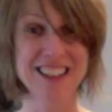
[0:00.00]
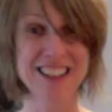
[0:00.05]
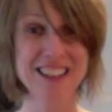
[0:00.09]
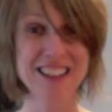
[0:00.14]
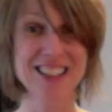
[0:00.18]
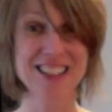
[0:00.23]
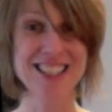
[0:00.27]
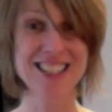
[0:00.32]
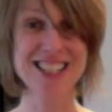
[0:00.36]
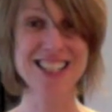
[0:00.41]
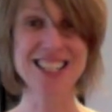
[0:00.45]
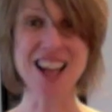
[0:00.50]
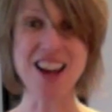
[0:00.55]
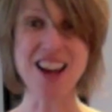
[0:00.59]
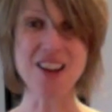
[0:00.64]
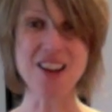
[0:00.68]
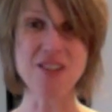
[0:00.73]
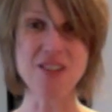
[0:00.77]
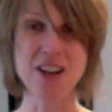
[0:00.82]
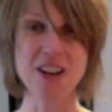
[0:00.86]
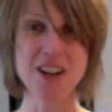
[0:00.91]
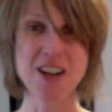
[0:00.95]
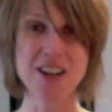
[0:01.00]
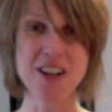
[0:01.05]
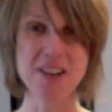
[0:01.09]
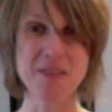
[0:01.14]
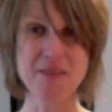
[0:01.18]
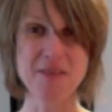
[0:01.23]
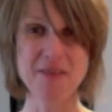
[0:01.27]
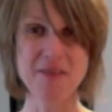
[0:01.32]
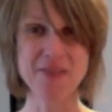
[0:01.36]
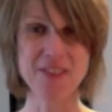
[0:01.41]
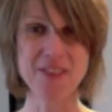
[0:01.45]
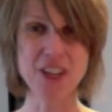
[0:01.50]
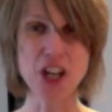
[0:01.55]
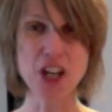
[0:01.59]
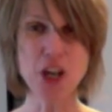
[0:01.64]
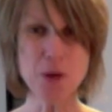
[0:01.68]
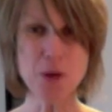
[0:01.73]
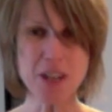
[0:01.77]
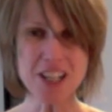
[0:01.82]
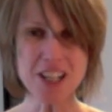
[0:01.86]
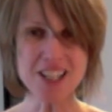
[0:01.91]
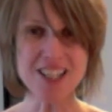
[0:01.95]
So,
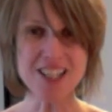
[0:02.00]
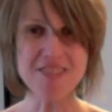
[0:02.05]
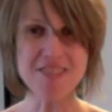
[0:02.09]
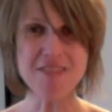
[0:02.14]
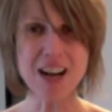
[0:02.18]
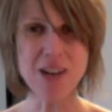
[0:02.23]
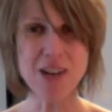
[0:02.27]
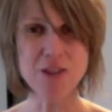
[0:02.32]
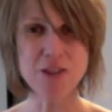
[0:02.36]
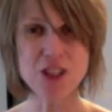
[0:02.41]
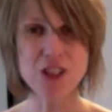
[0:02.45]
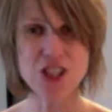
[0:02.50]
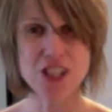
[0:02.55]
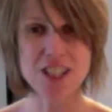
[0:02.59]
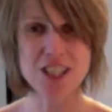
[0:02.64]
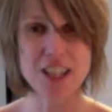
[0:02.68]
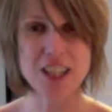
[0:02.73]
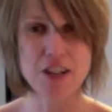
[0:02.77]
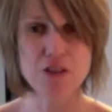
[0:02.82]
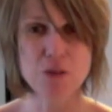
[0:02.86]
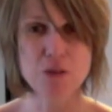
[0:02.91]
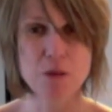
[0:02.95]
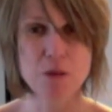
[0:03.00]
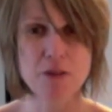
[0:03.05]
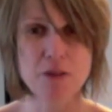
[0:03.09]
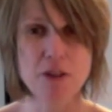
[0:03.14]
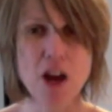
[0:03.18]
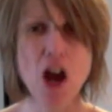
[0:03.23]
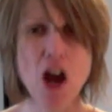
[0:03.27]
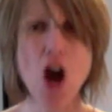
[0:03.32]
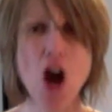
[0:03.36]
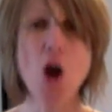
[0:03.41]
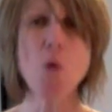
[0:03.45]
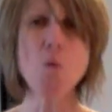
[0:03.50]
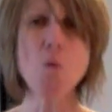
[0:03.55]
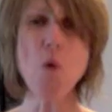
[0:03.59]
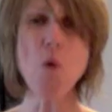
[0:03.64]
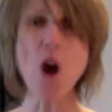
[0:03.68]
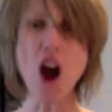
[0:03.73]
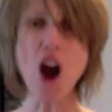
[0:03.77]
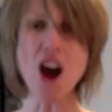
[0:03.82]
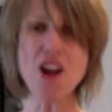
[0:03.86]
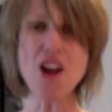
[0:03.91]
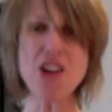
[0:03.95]
surrounding yourselves with? And
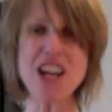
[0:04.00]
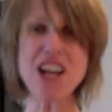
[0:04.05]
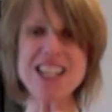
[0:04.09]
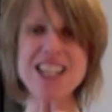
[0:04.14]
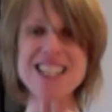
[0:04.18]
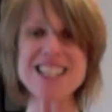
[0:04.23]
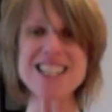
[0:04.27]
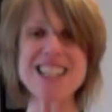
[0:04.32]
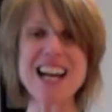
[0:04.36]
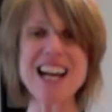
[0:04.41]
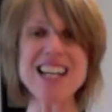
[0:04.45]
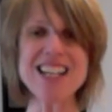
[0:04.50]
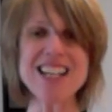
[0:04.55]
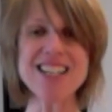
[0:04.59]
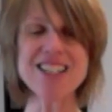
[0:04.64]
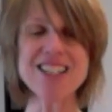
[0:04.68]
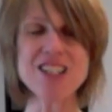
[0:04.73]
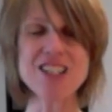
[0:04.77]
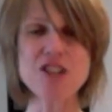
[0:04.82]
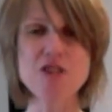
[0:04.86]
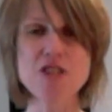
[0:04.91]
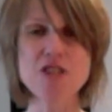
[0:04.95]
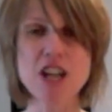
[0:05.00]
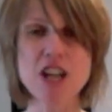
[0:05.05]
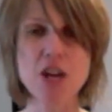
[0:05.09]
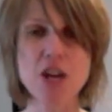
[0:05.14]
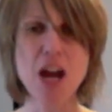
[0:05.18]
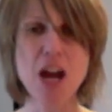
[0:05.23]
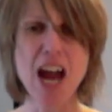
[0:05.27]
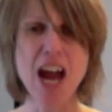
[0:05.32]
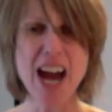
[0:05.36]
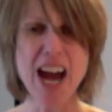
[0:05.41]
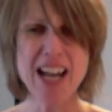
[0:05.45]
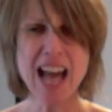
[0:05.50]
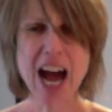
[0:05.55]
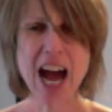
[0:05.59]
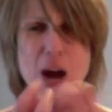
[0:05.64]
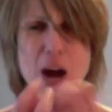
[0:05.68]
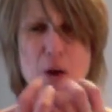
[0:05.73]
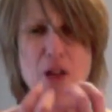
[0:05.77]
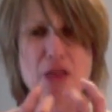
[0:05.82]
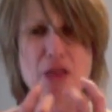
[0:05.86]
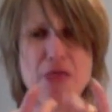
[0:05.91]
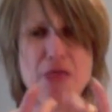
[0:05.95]
what are they saying to you? And
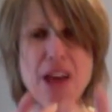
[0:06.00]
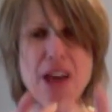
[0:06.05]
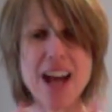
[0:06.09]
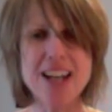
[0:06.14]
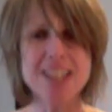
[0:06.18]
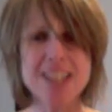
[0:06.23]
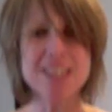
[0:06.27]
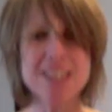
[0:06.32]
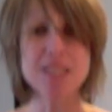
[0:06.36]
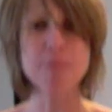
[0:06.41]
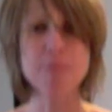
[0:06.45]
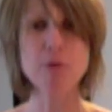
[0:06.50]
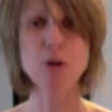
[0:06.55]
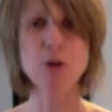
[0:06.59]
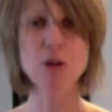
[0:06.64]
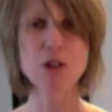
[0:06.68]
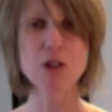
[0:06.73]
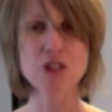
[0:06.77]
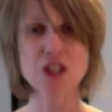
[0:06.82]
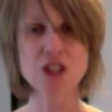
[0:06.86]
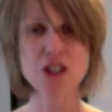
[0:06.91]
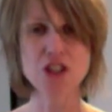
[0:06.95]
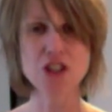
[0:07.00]
how are they supporting